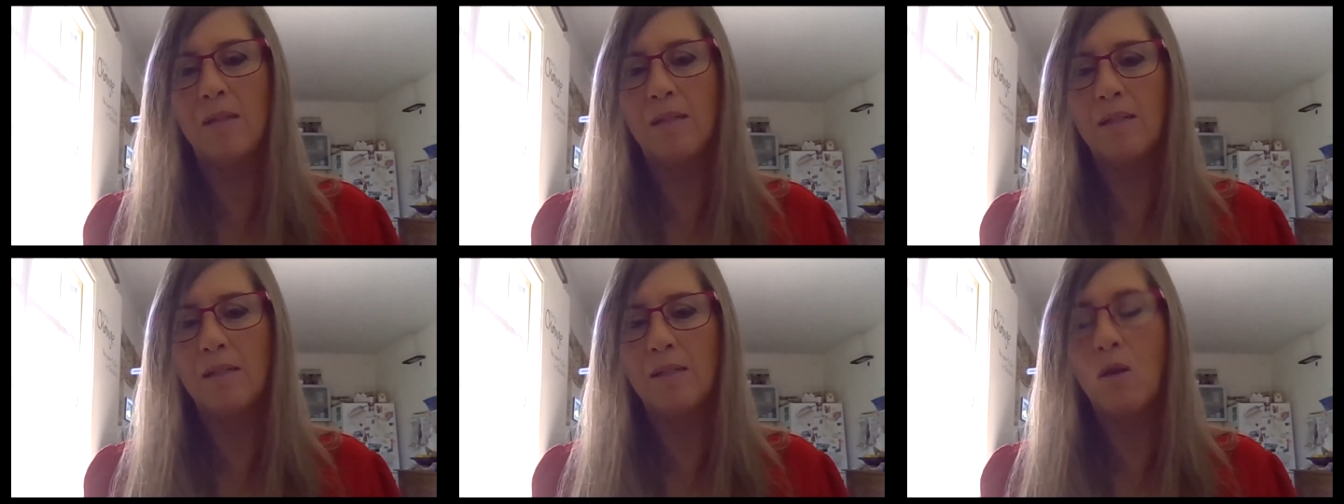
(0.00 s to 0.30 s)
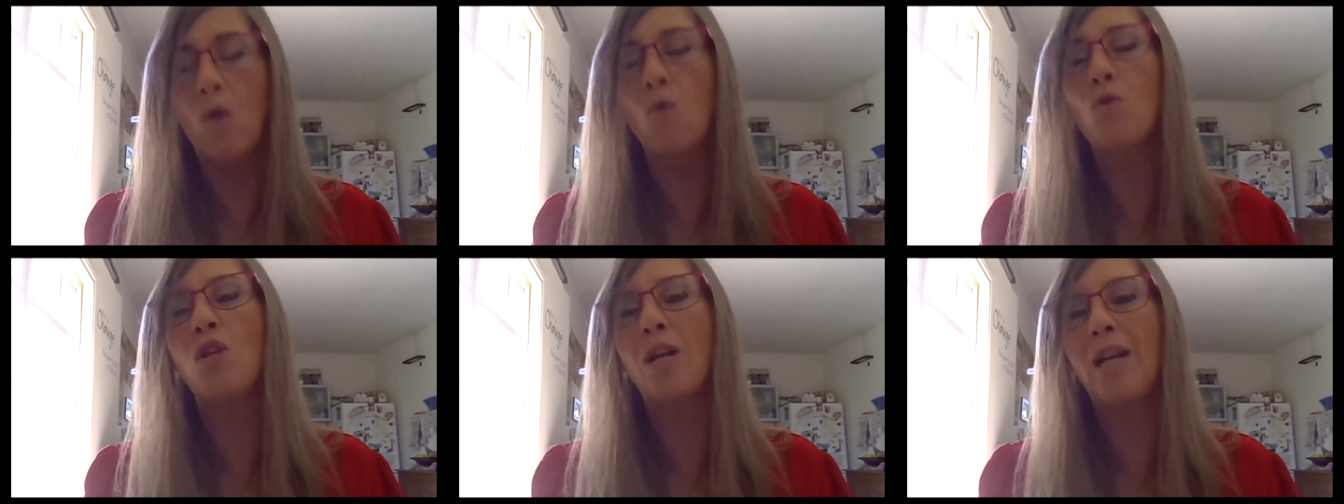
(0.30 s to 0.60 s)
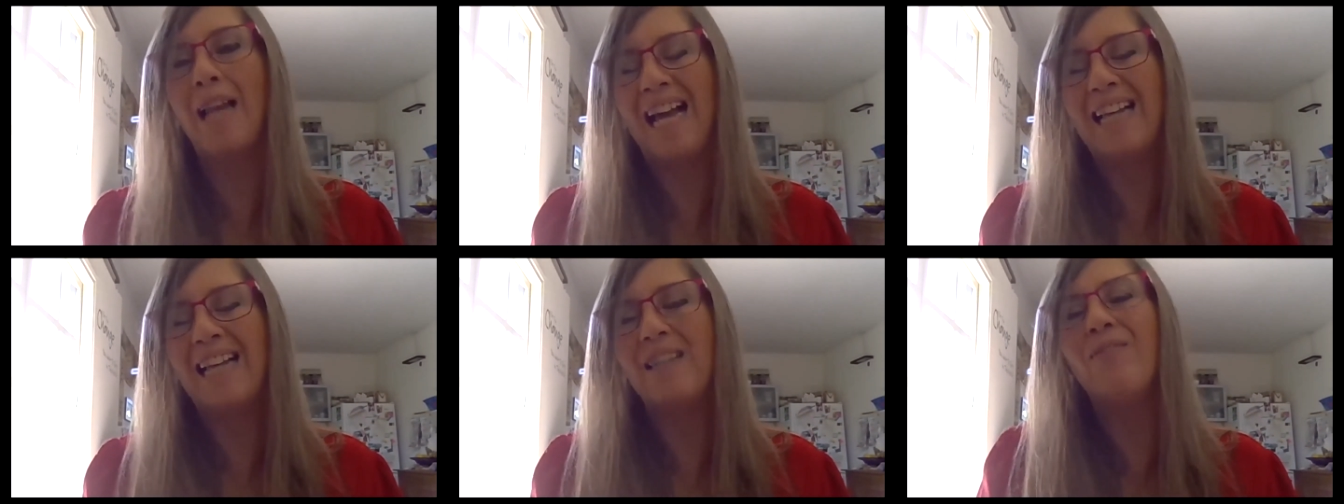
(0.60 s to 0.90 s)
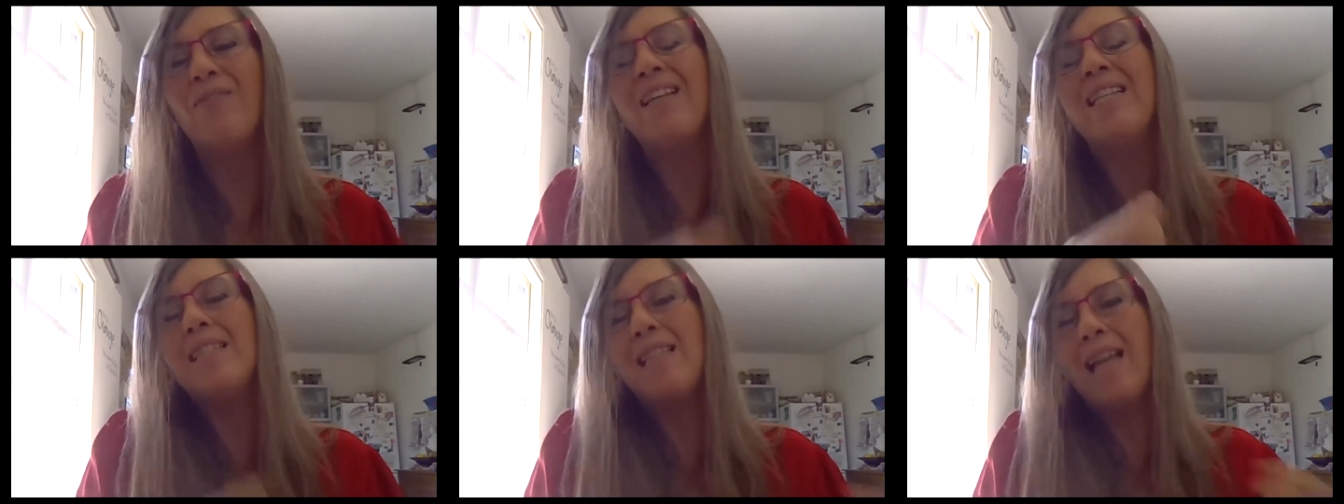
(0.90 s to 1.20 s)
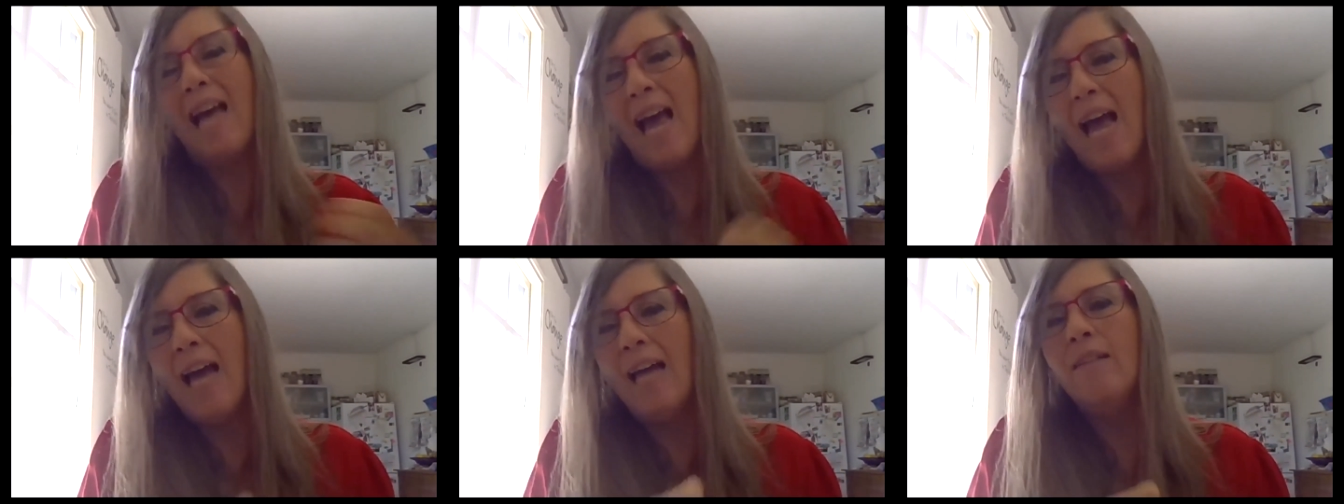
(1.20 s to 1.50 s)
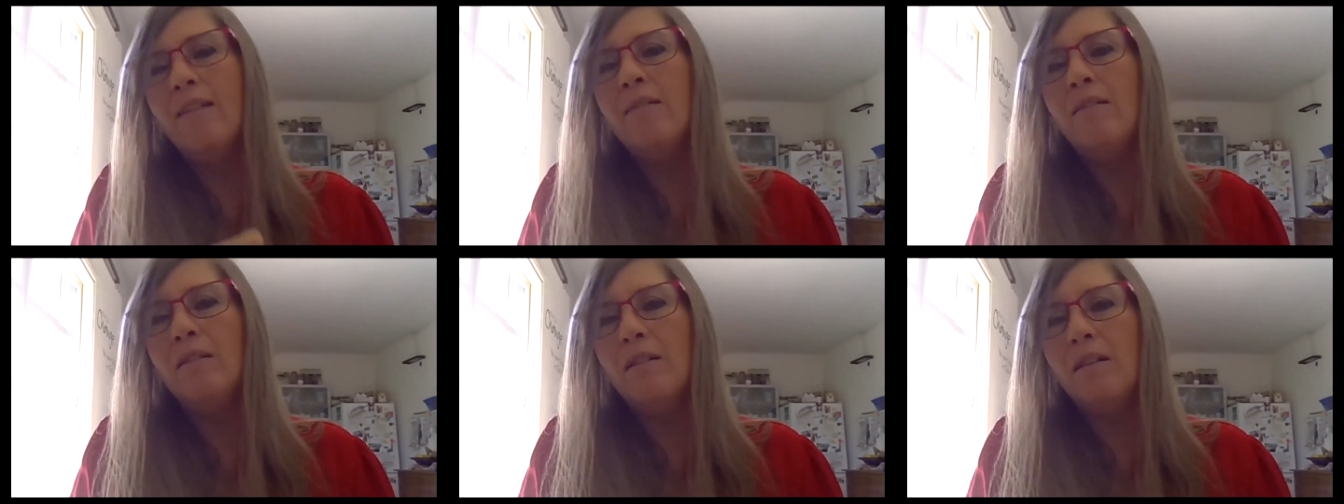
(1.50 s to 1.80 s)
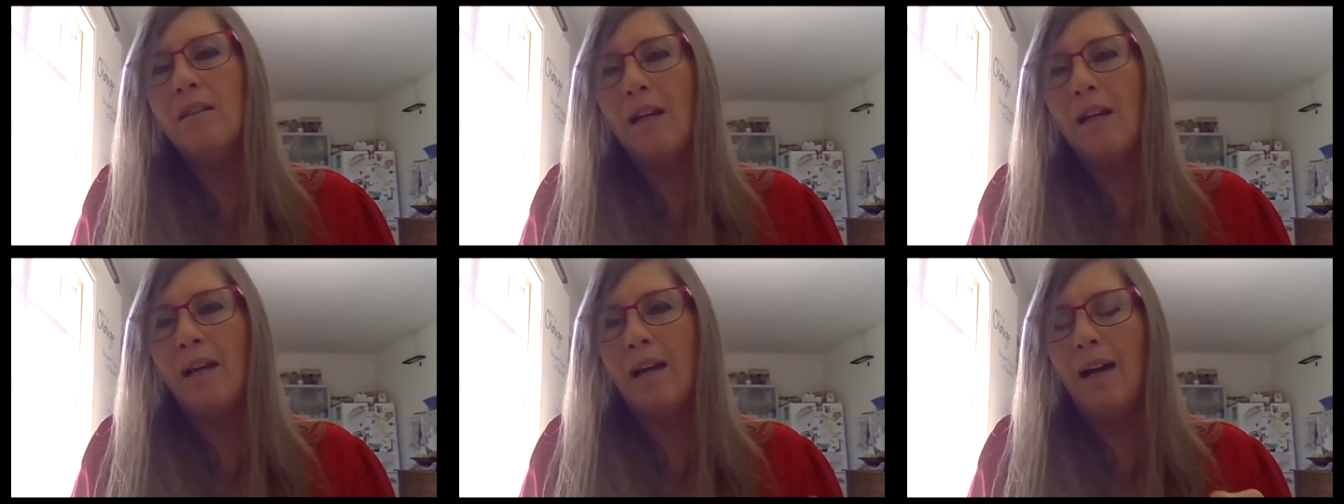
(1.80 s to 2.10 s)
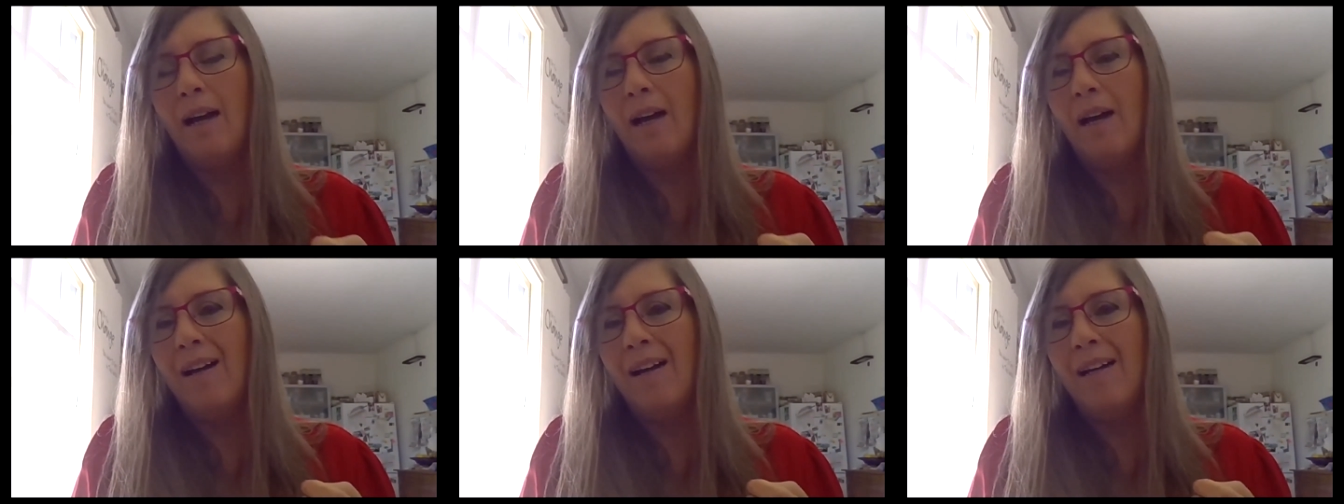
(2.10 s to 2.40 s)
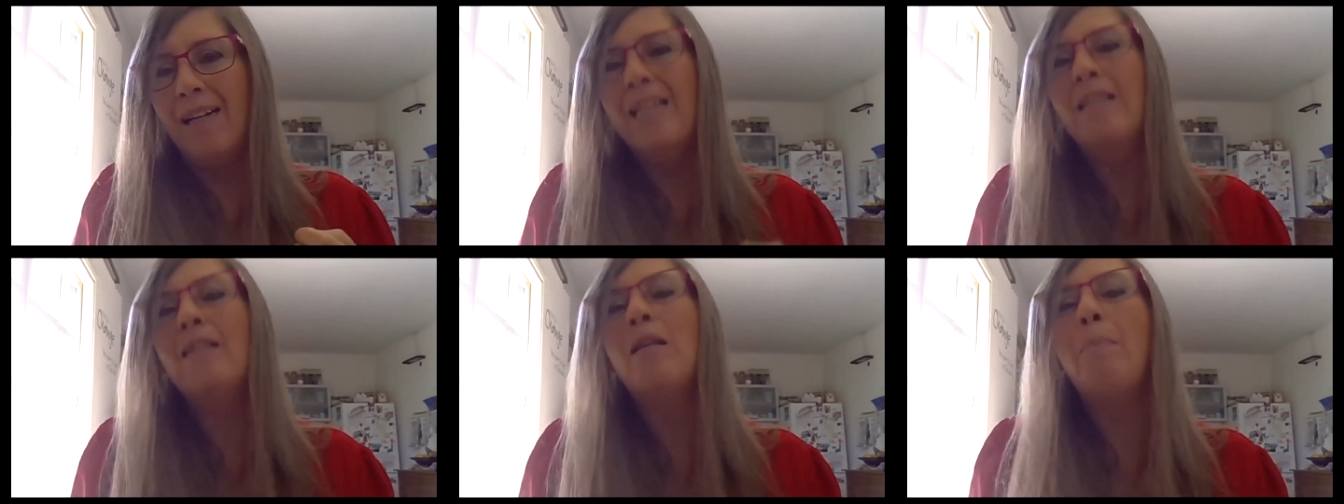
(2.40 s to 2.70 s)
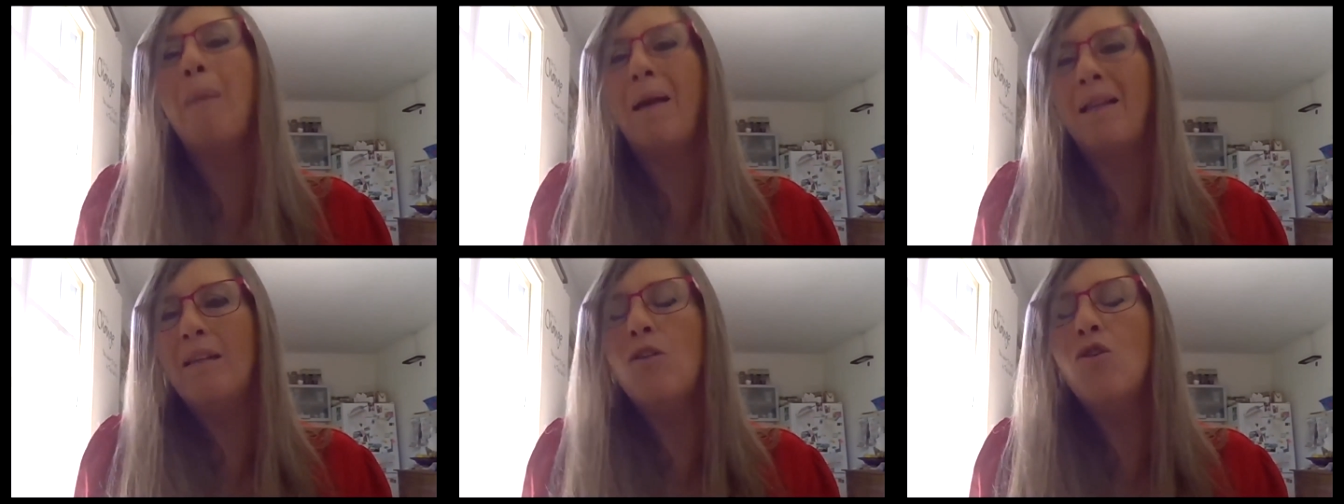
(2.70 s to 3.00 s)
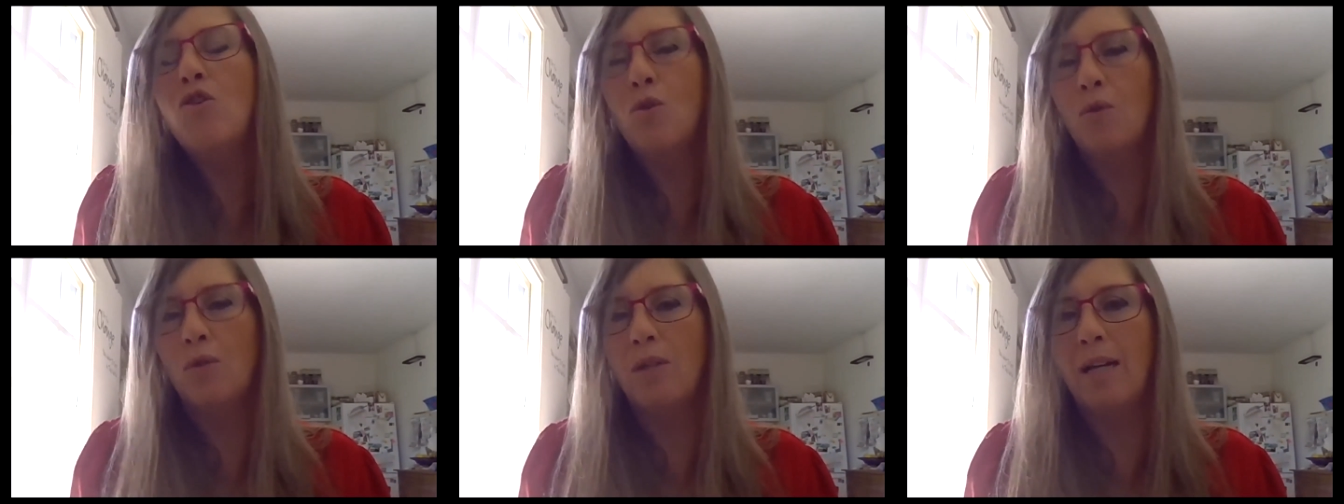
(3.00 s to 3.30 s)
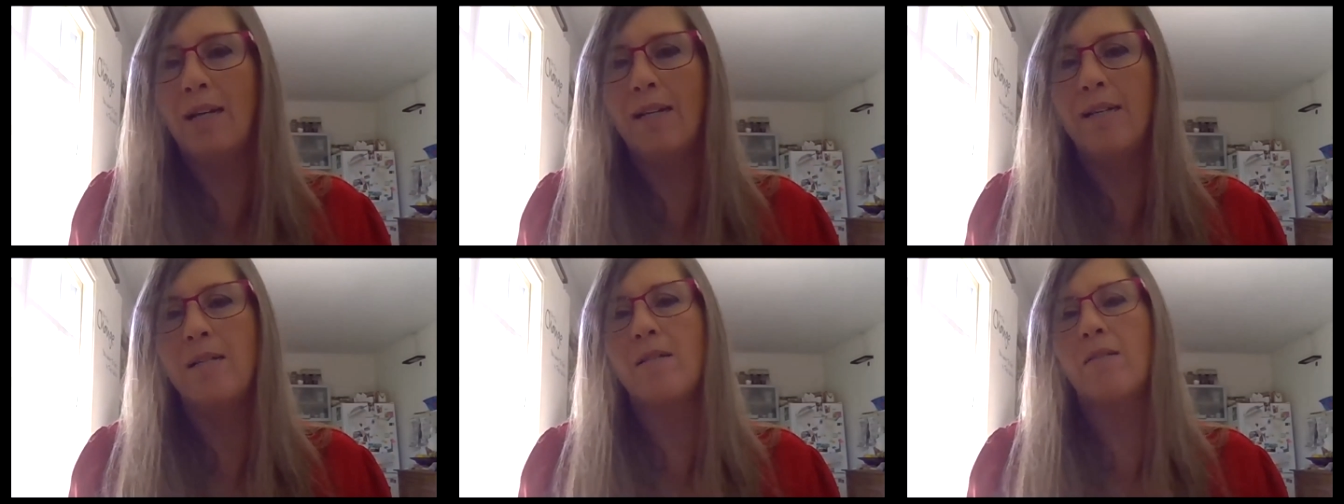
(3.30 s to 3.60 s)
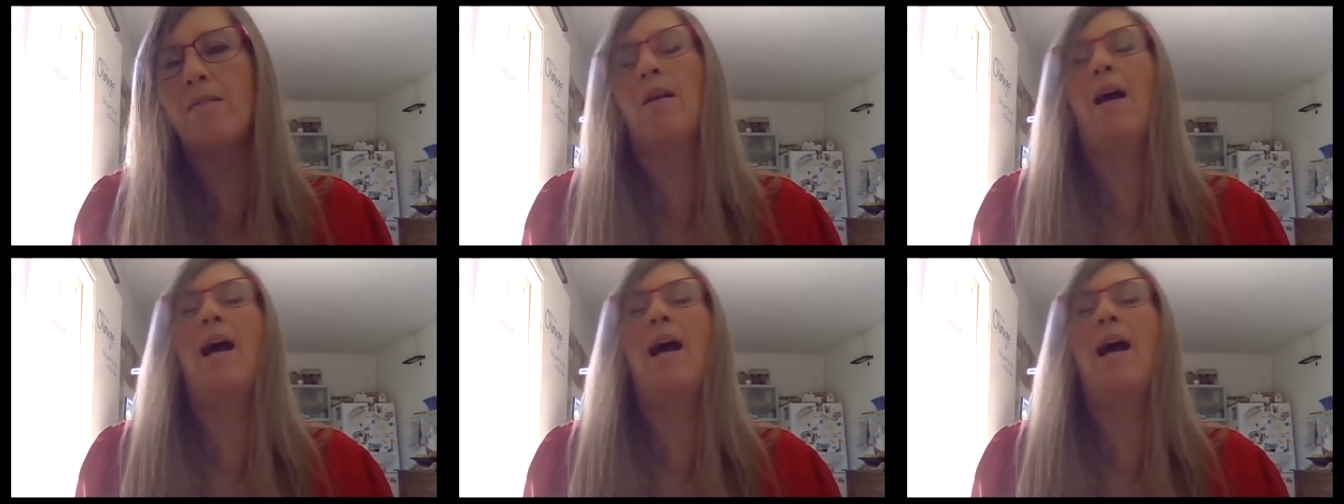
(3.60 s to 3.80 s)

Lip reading: social activist and independent journalist.